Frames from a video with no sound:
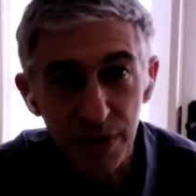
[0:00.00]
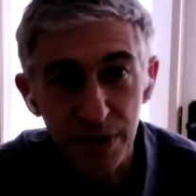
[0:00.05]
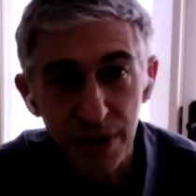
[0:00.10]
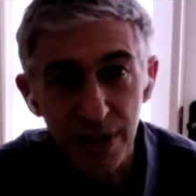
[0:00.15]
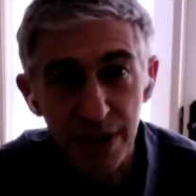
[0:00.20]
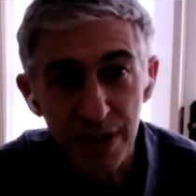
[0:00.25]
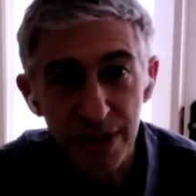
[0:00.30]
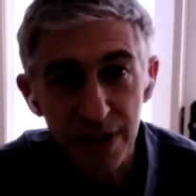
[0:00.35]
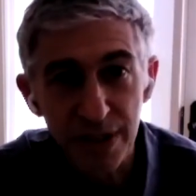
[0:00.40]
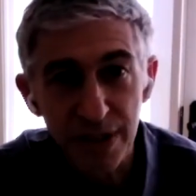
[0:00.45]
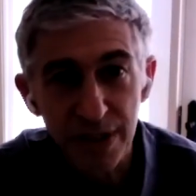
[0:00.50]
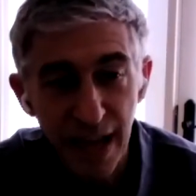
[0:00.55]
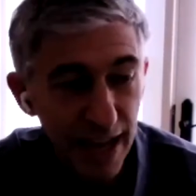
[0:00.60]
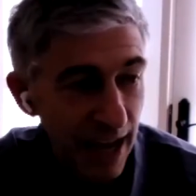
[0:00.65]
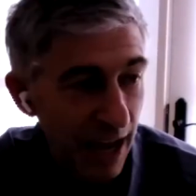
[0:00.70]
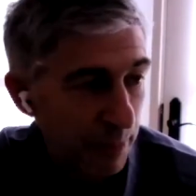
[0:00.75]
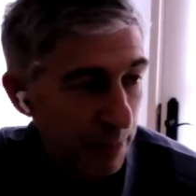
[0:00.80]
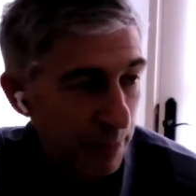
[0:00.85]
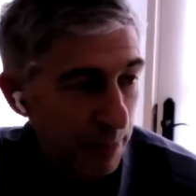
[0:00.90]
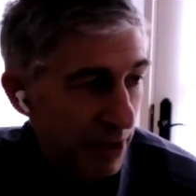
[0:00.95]
even to this
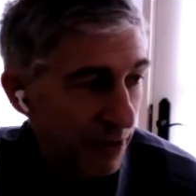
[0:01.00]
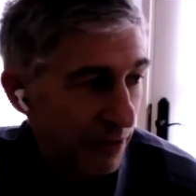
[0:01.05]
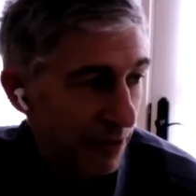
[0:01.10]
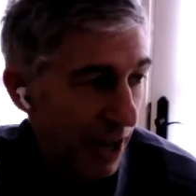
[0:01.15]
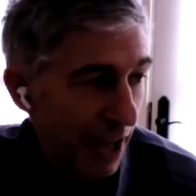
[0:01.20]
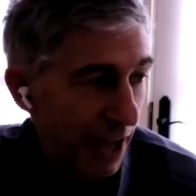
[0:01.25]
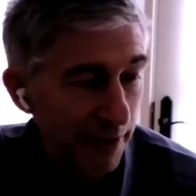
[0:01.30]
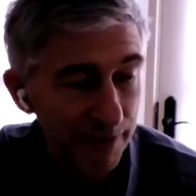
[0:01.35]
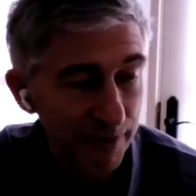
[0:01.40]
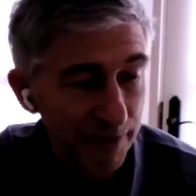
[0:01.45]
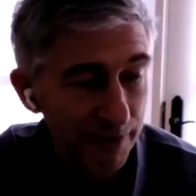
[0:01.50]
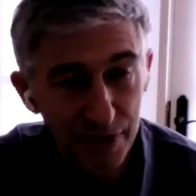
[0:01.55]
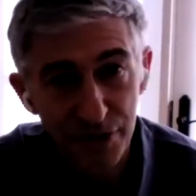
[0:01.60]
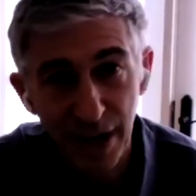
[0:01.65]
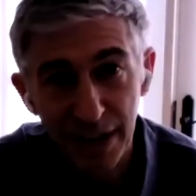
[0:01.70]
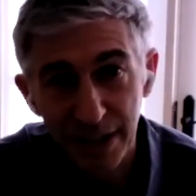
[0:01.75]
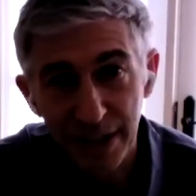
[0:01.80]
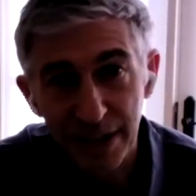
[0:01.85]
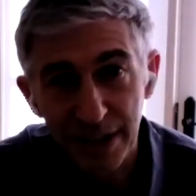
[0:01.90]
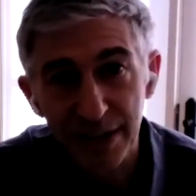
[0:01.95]
day, I believe, and I haven't
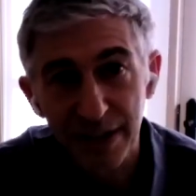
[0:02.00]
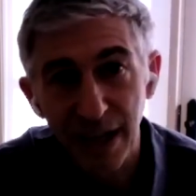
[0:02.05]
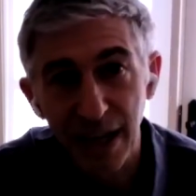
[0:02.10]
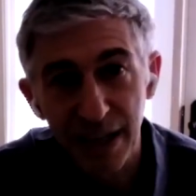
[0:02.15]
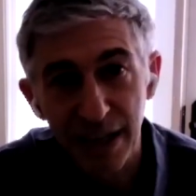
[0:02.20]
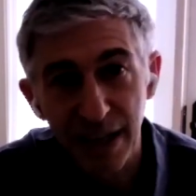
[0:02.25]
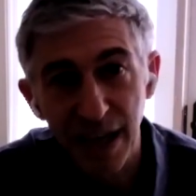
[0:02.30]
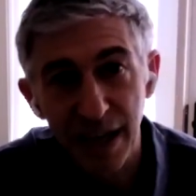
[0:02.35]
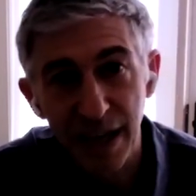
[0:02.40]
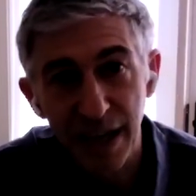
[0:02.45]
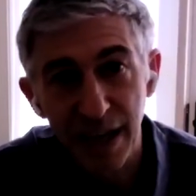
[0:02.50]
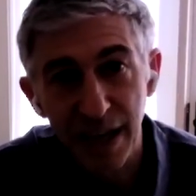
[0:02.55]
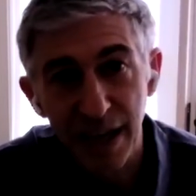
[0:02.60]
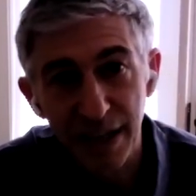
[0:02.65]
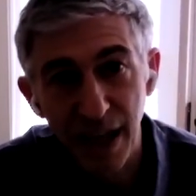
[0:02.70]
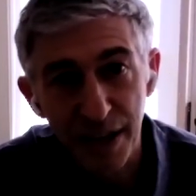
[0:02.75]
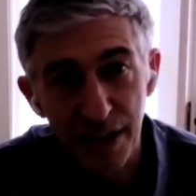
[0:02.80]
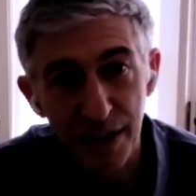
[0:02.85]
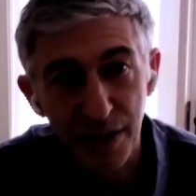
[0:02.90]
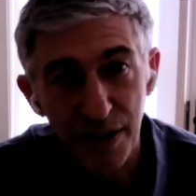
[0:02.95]
checked this. I I,
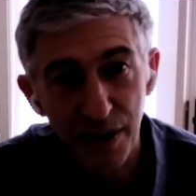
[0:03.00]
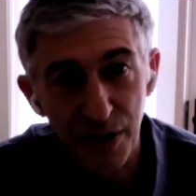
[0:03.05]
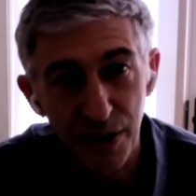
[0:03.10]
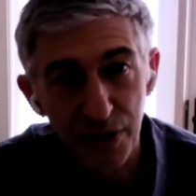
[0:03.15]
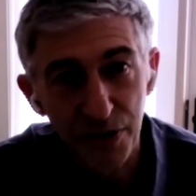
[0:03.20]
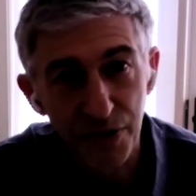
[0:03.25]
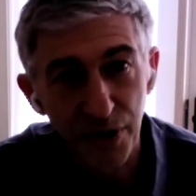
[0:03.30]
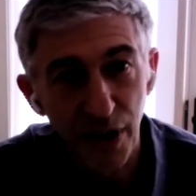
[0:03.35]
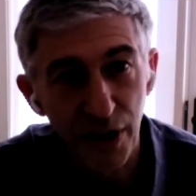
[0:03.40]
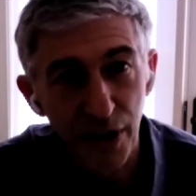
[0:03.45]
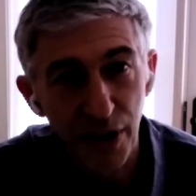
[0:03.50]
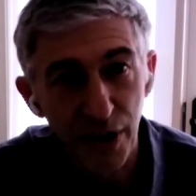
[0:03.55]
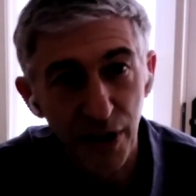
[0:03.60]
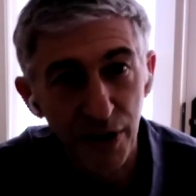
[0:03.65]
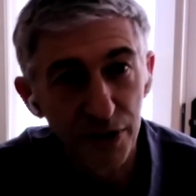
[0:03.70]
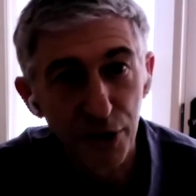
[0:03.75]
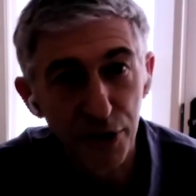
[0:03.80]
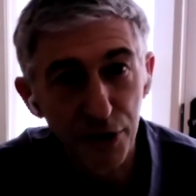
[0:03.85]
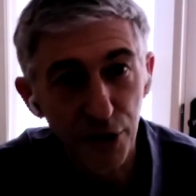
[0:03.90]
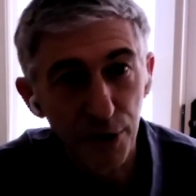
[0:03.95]
I think that it's
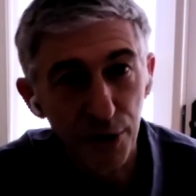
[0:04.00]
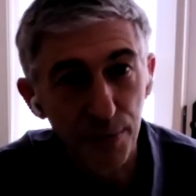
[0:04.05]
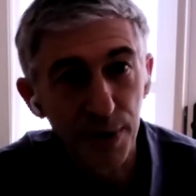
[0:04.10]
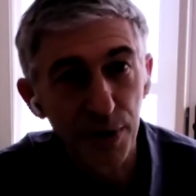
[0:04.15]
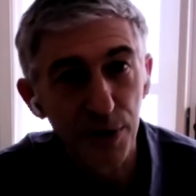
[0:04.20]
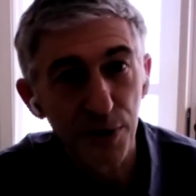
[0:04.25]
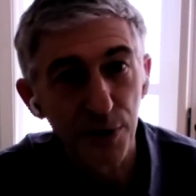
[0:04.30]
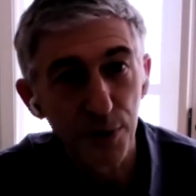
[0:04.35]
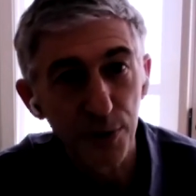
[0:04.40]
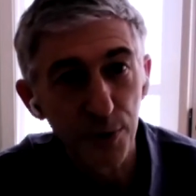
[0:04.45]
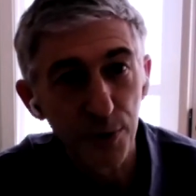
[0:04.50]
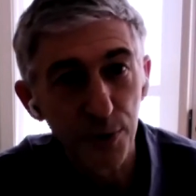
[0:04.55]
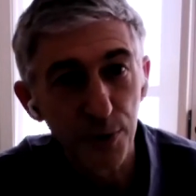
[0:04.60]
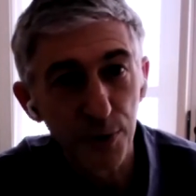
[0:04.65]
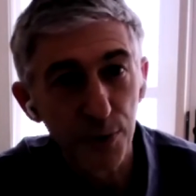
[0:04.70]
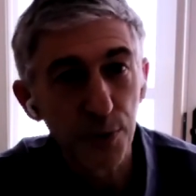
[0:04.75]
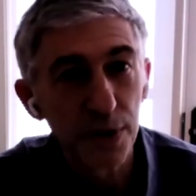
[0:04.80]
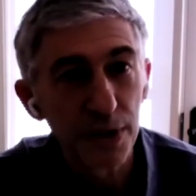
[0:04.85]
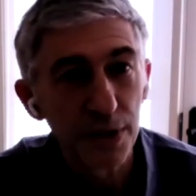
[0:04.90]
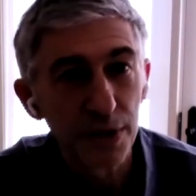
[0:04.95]
hard to determine
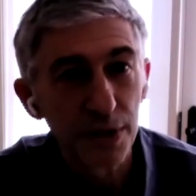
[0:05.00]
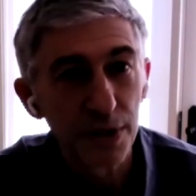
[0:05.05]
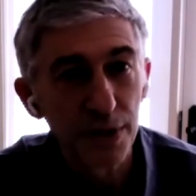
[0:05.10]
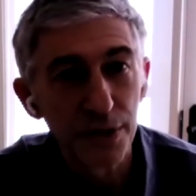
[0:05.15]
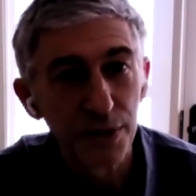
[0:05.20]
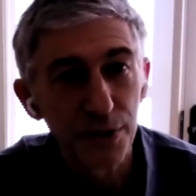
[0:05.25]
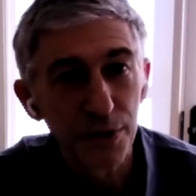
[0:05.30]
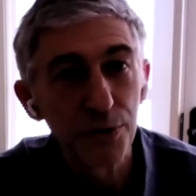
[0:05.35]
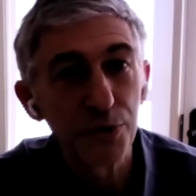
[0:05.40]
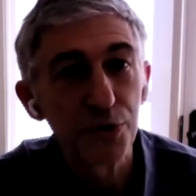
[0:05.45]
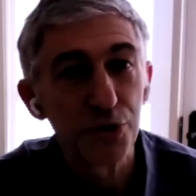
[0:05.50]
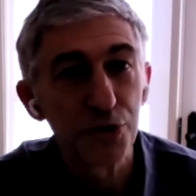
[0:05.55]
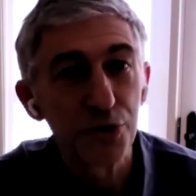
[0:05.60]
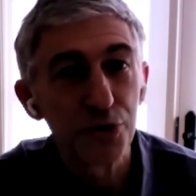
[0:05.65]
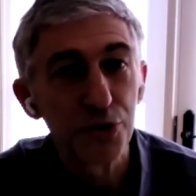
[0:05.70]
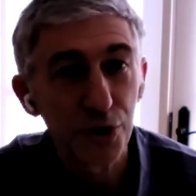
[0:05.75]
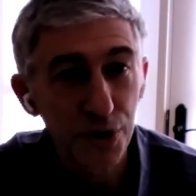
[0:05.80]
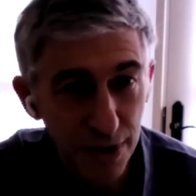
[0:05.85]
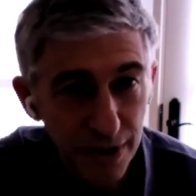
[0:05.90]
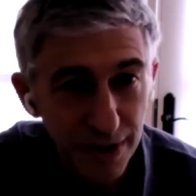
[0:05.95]
who who
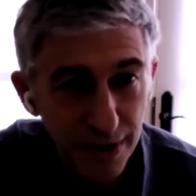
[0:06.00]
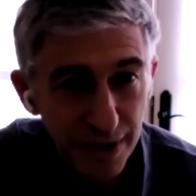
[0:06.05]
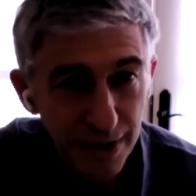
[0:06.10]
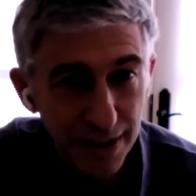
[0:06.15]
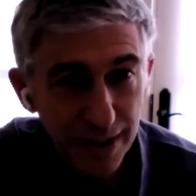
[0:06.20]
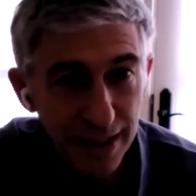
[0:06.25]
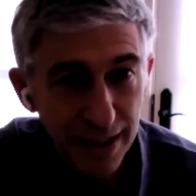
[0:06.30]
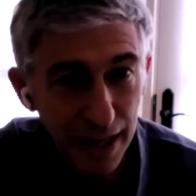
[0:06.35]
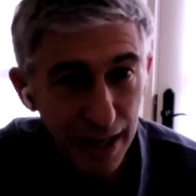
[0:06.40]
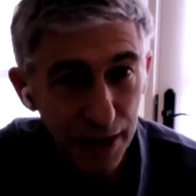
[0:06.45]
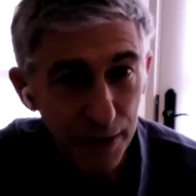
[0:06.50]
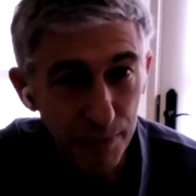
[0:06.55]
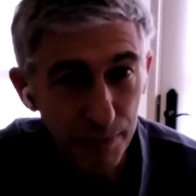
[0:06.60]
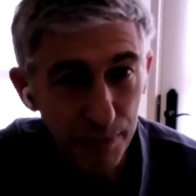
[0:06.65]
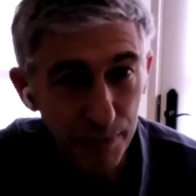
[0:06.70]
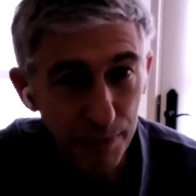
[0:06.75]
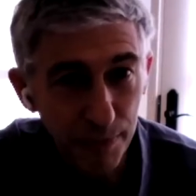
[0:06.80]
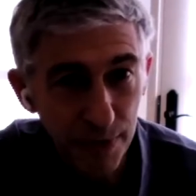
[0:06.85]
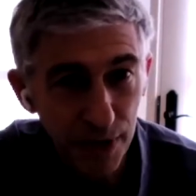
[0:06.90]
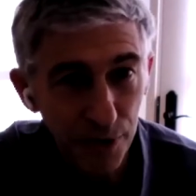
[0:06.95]
should get it.